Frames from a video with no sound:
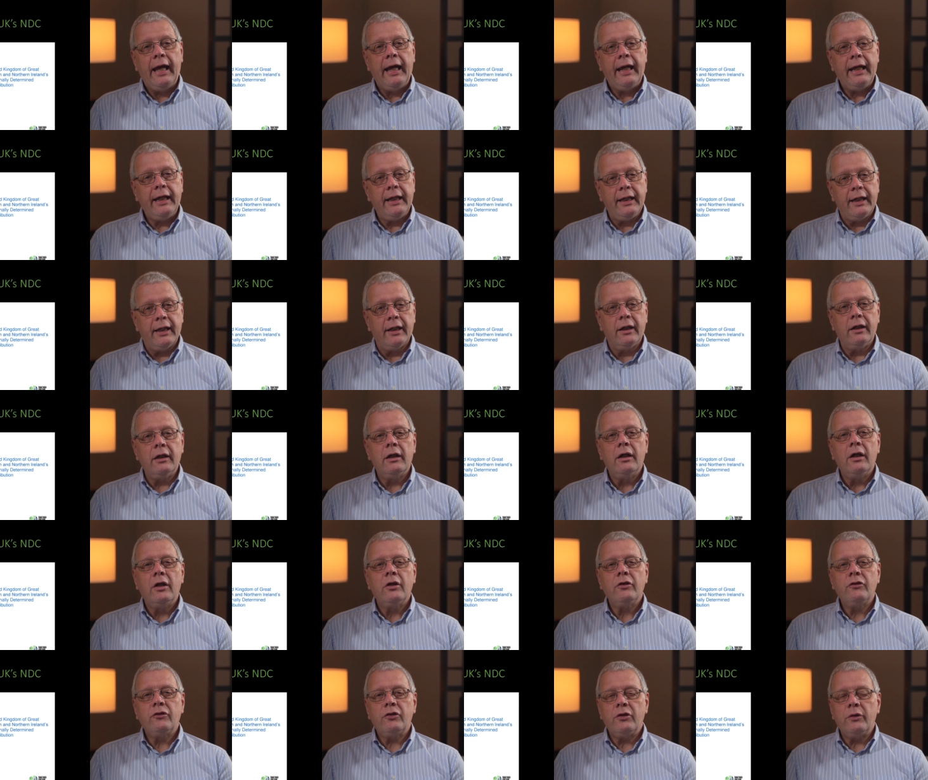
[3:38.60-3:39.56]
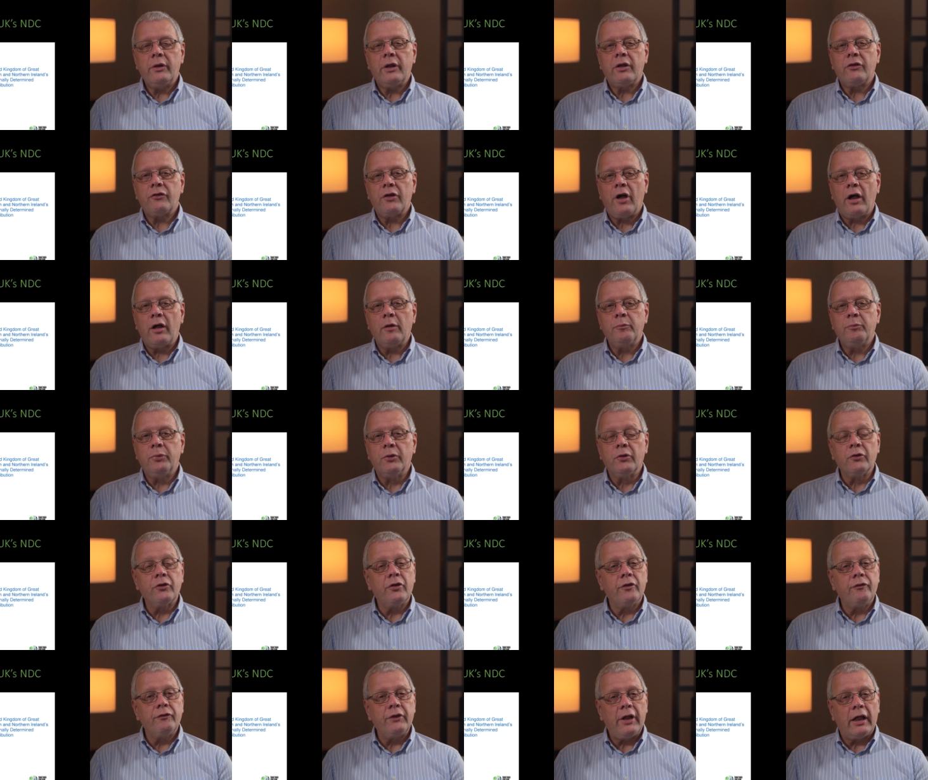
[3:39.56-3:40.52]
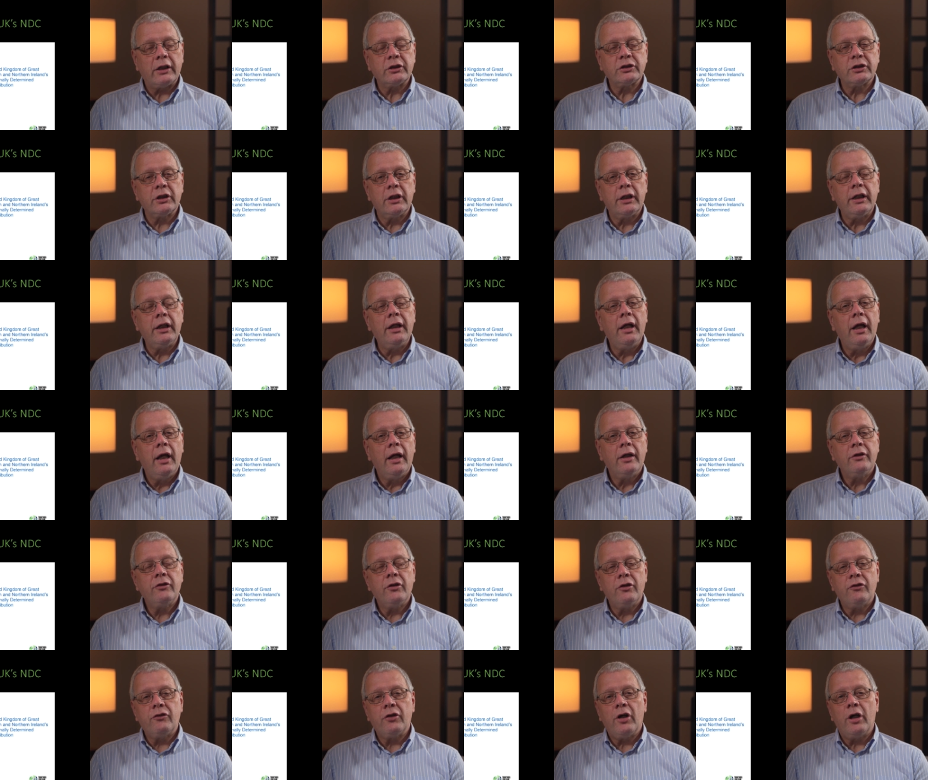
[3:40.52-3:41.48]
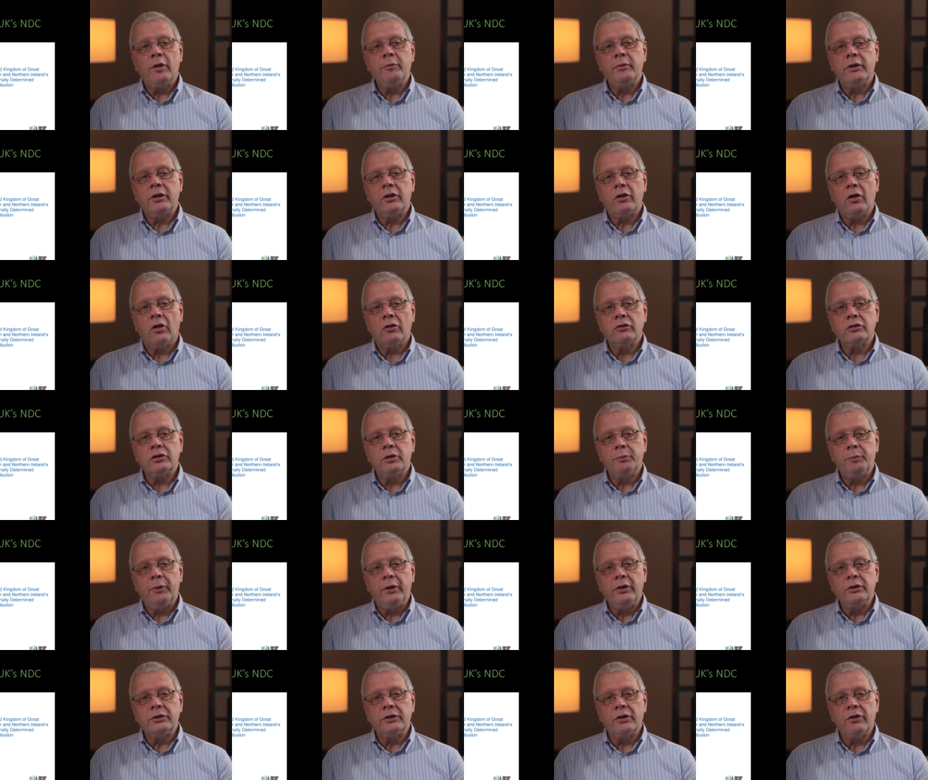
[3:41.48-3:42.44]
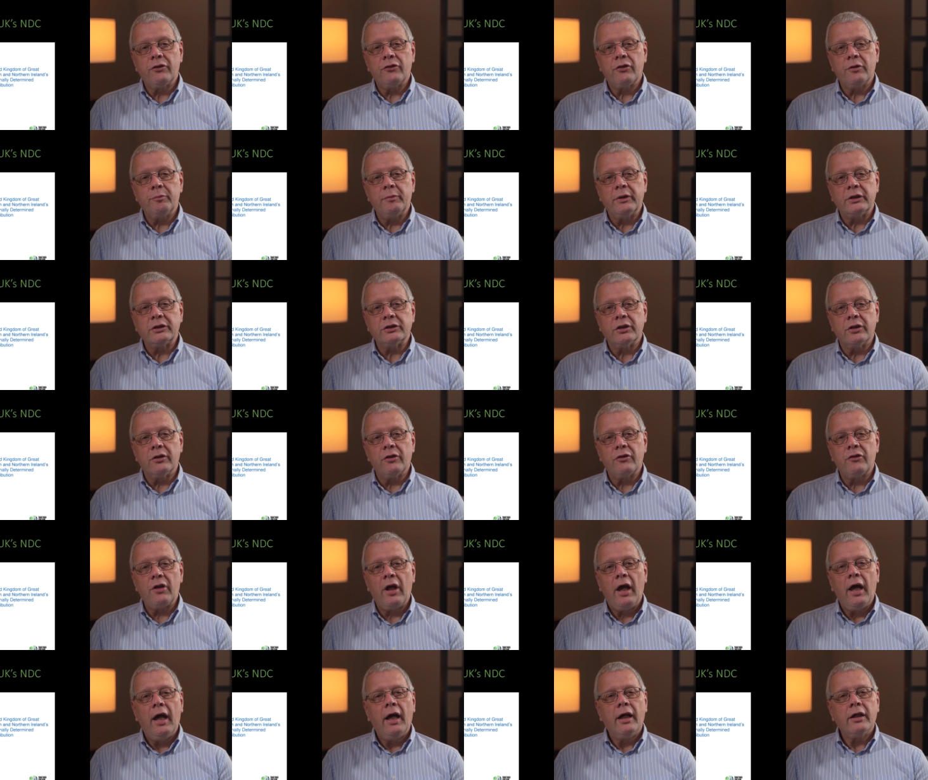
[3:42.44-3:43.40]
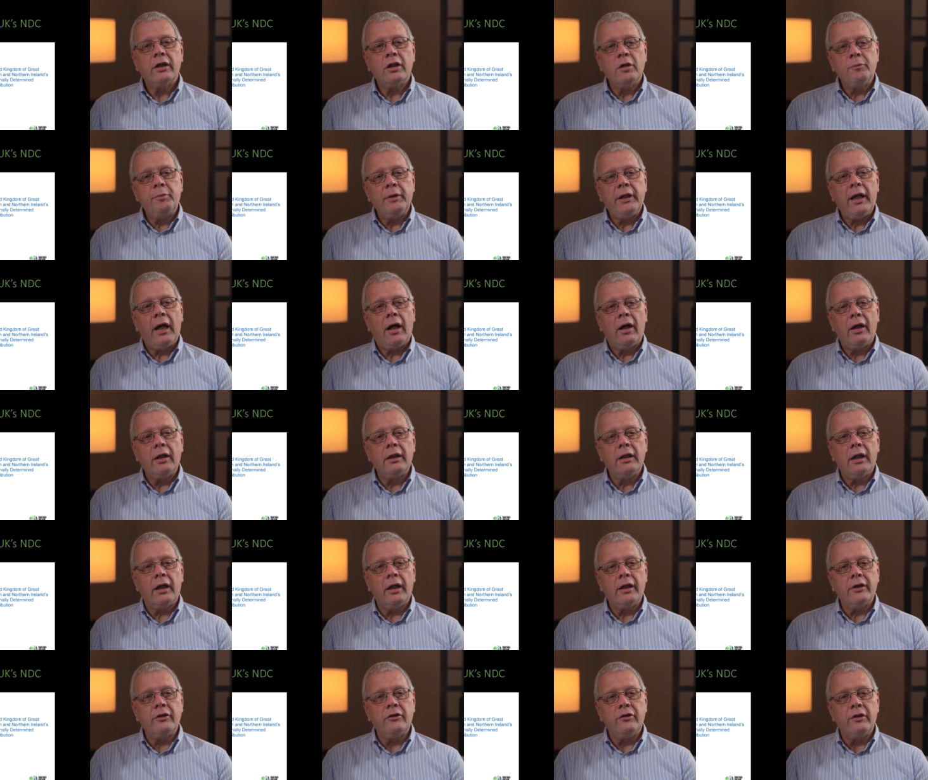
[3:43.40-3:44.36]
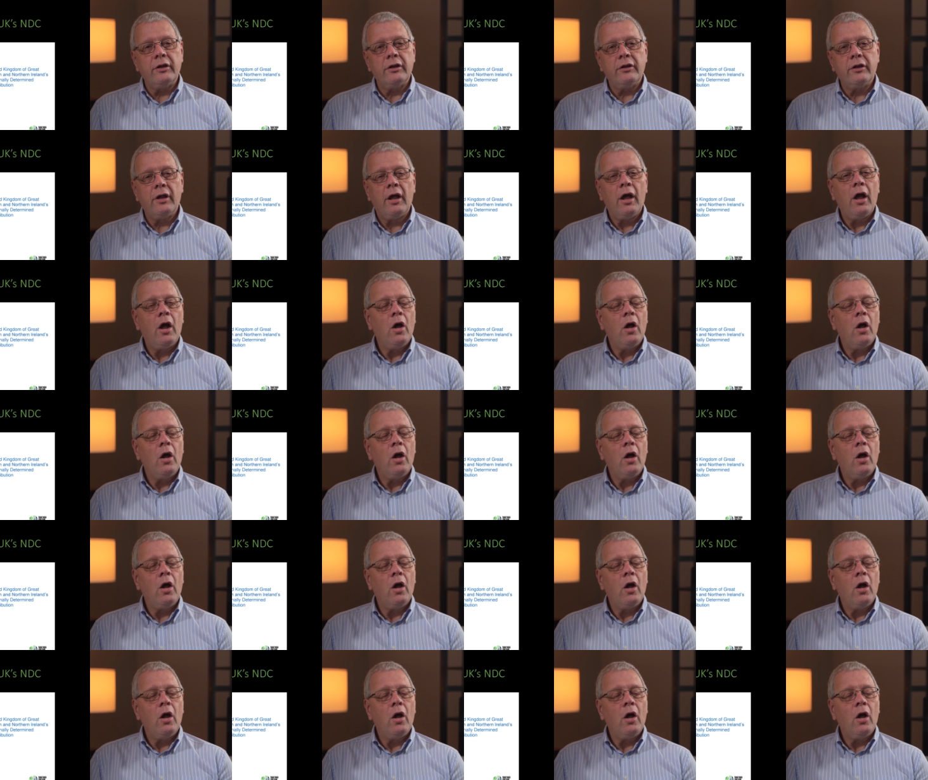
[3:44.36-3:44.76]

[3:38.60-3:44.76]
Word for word: Here, two examples of nationally determined contribution submissions can be highlighted